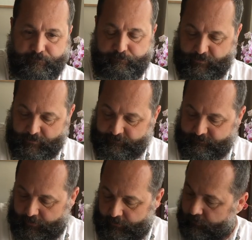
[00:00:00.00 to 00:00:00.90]
But let's
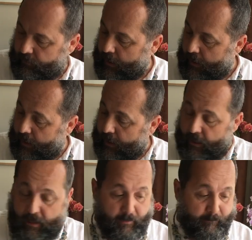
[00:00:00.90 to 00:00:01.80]
see.
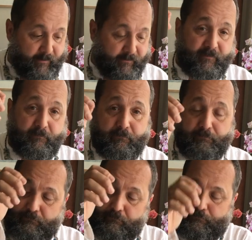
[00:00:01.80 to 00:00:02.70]
I made some
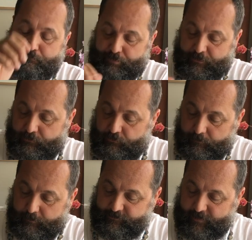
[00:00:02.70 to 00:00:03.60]
blue on
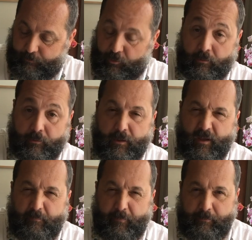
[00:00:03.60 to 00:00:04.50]
my table.
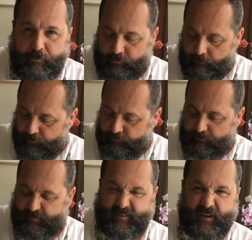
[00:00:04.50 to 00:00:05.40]
Maybe you should put
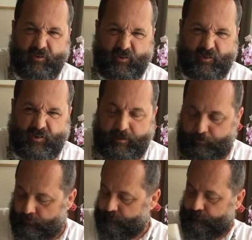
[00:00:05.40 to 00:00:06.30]
something down on your
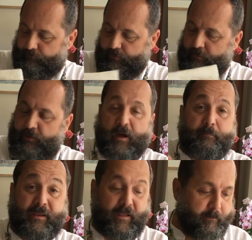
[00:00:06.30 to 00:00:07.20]
table and not
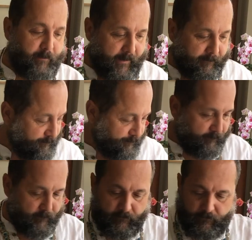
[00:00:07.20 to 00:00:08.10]
be like me.
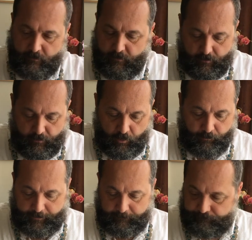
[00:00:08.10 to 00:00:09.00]
Okay.